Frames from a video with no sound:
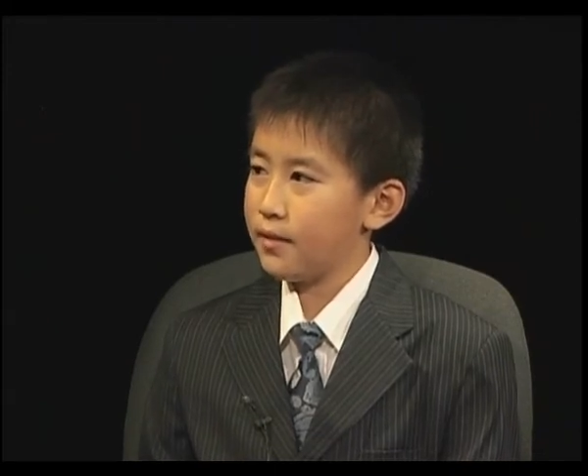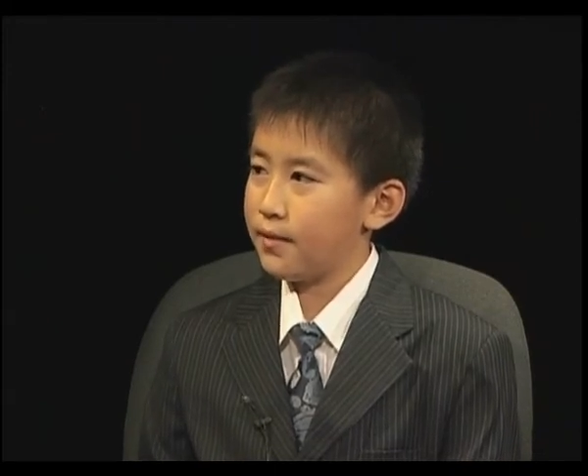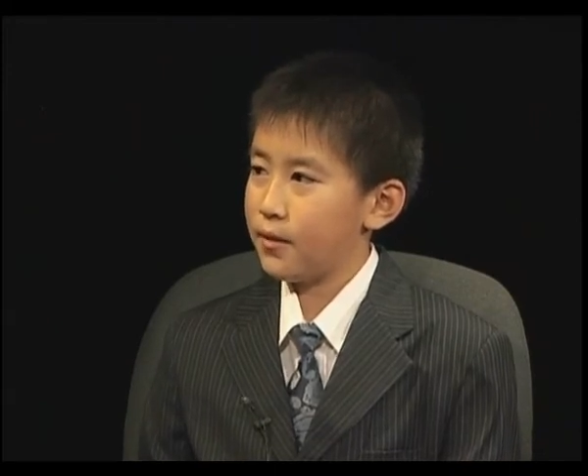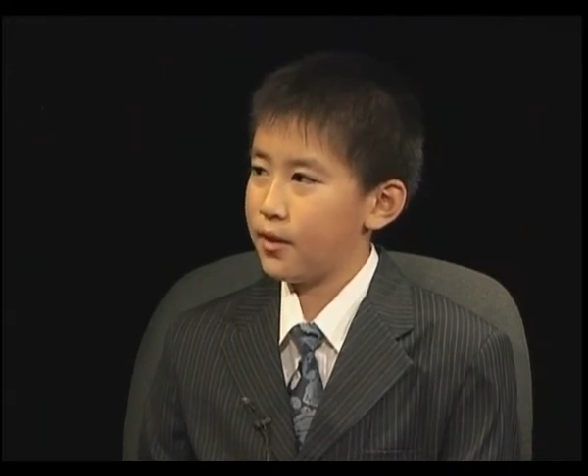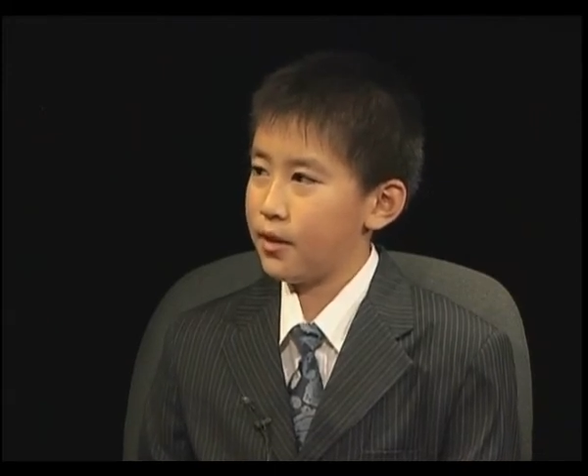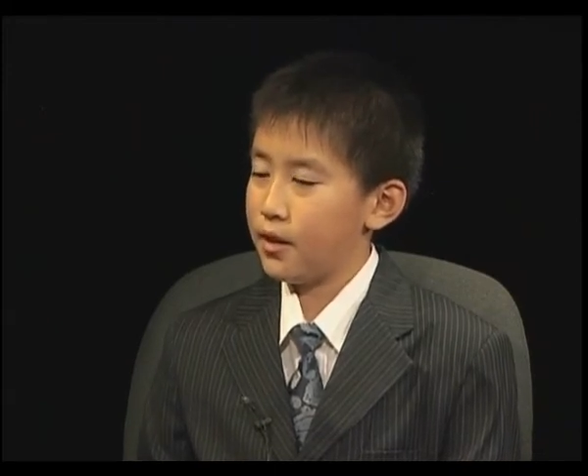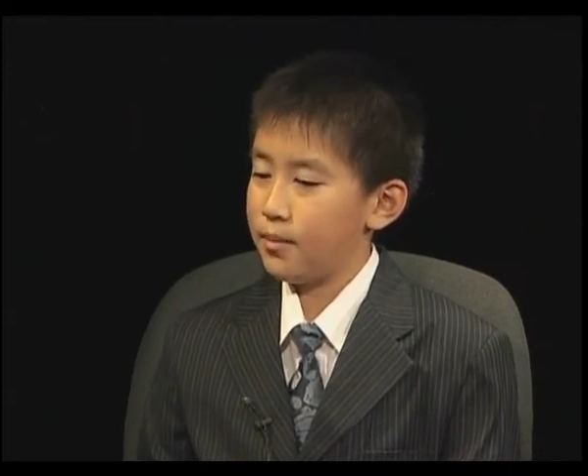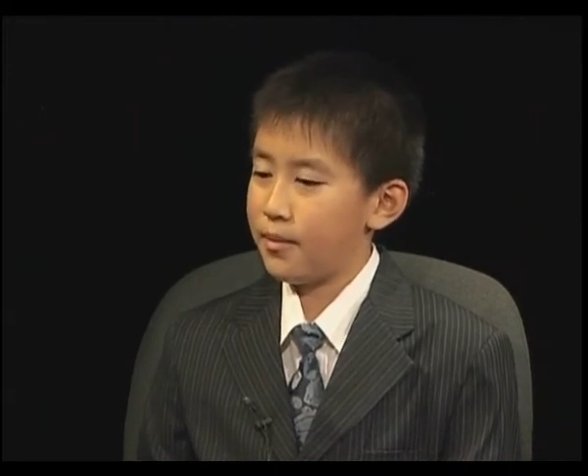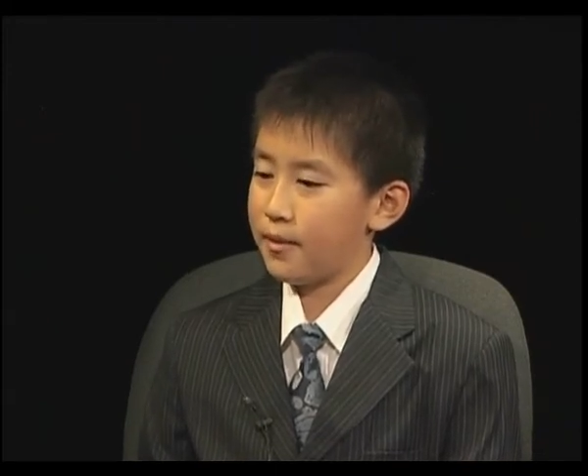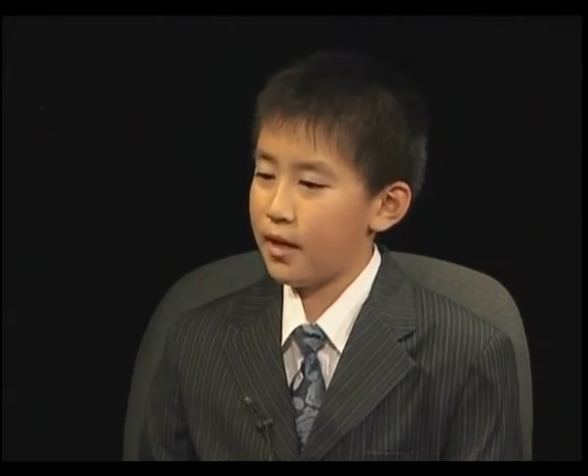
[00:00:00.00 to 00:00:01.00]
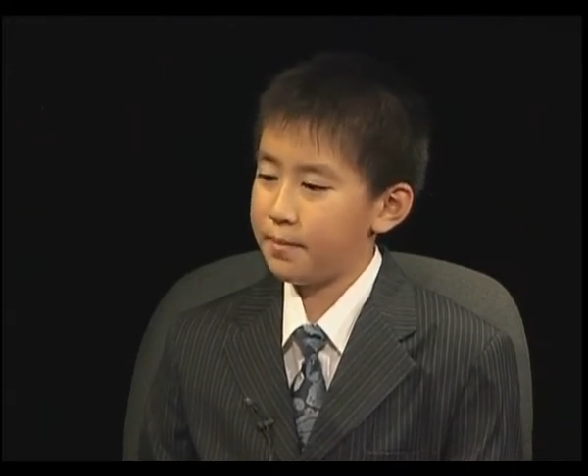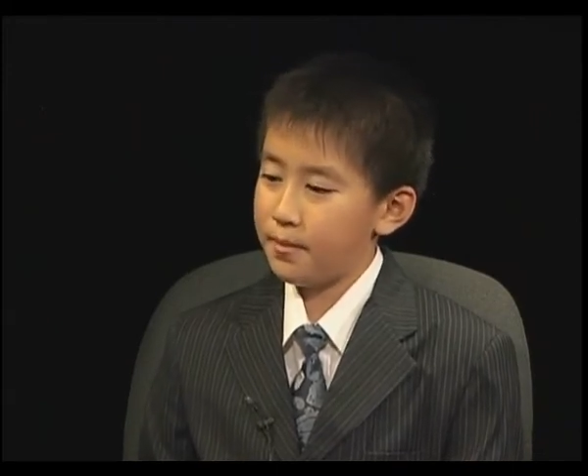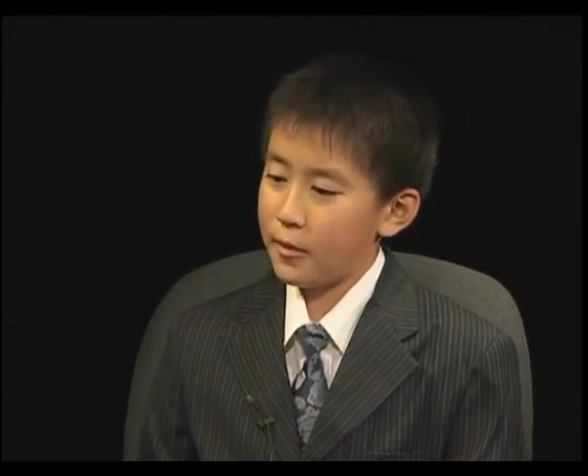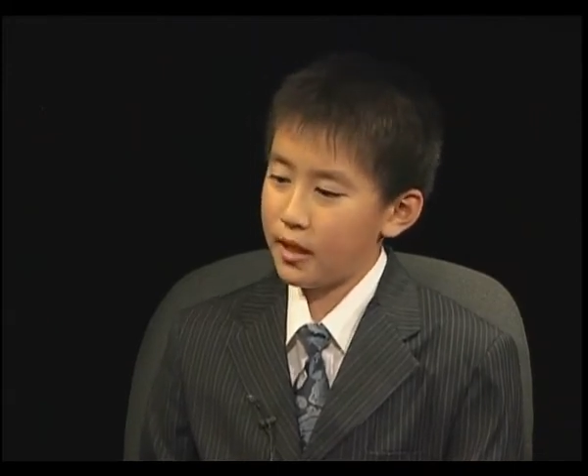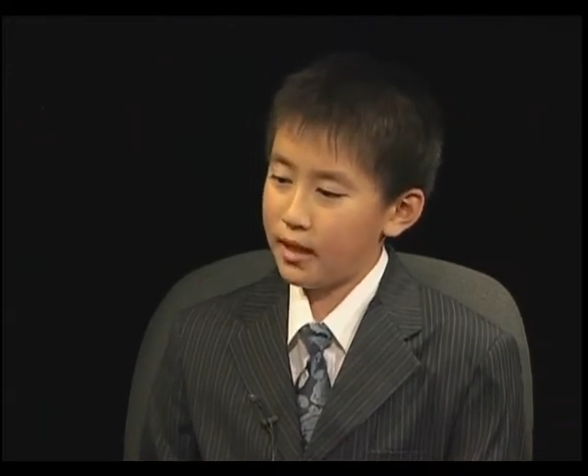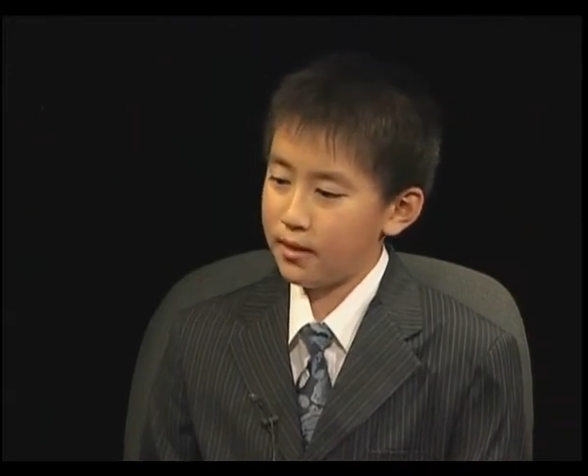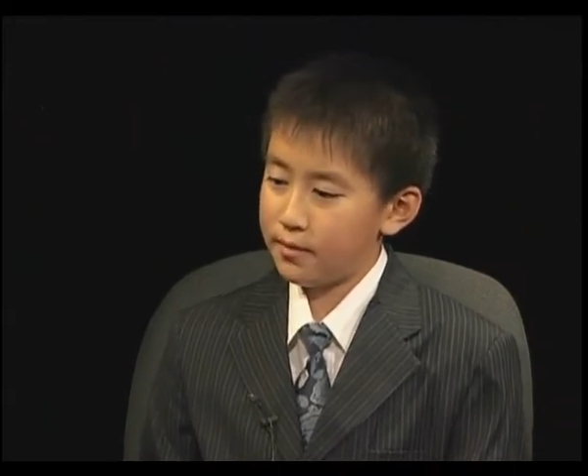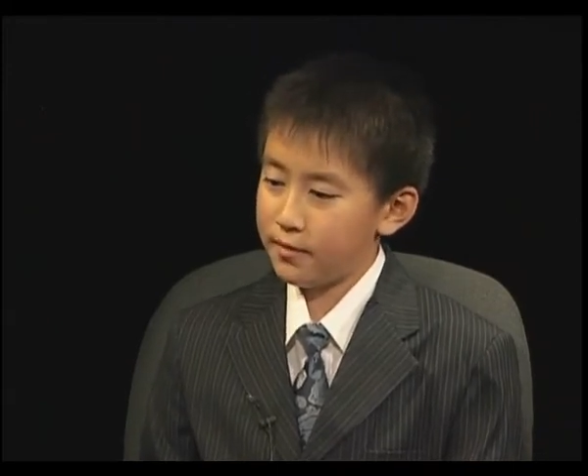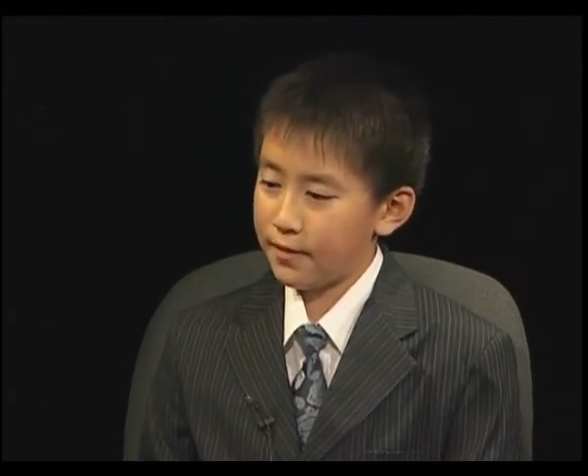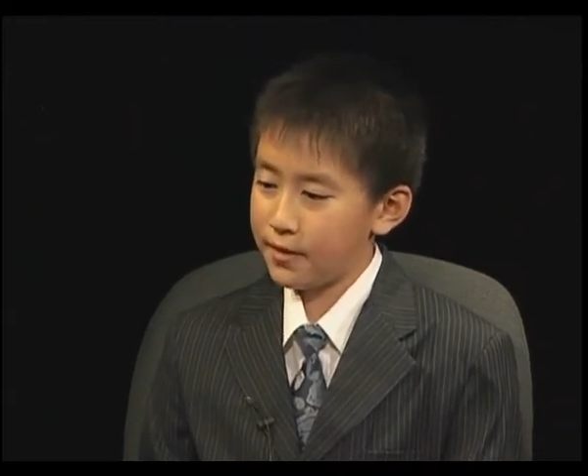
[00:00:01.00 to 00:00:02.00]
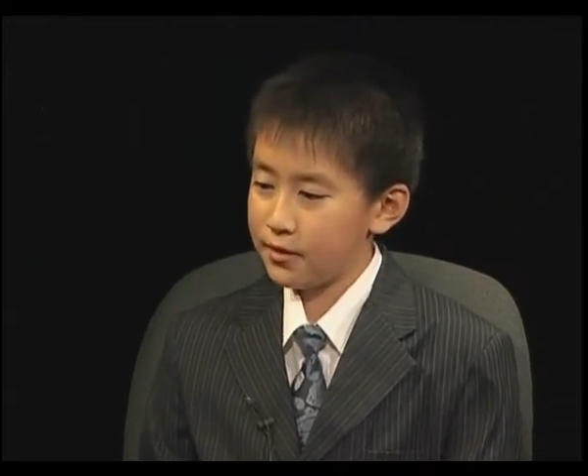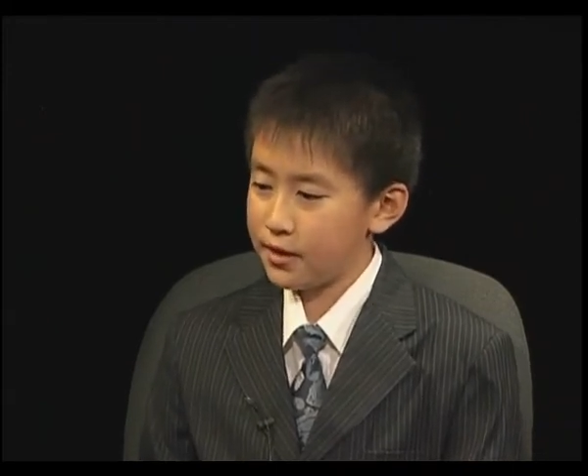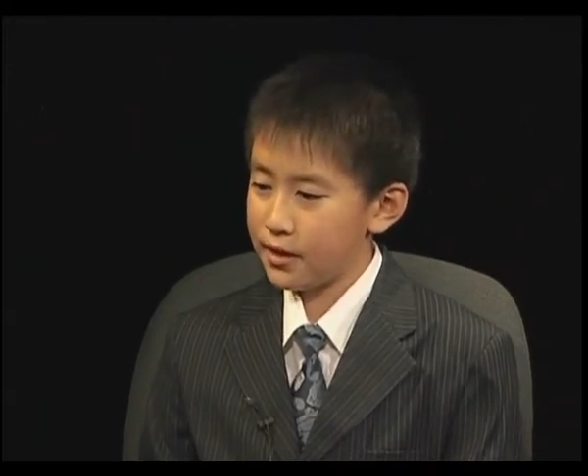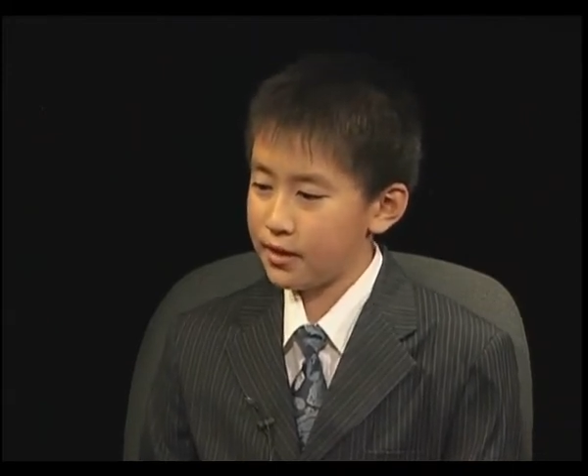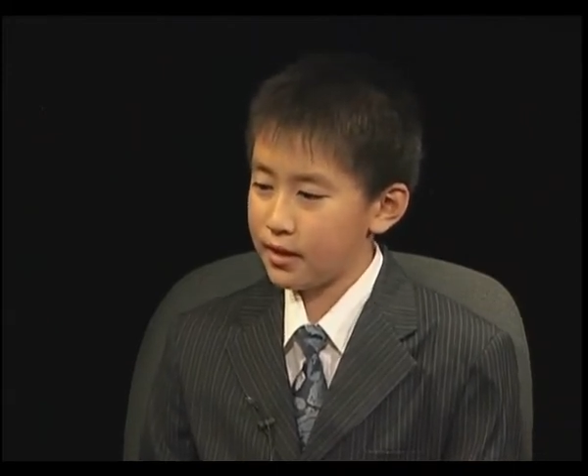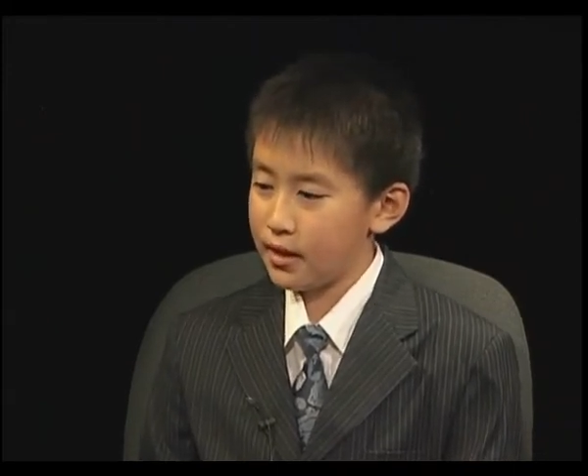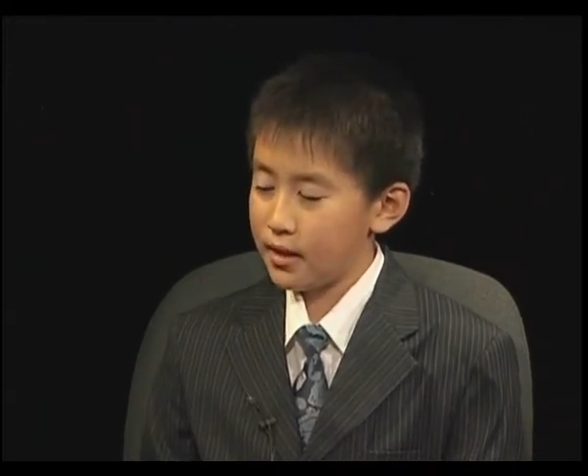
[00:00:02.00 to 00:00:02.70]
for the Arab refugees,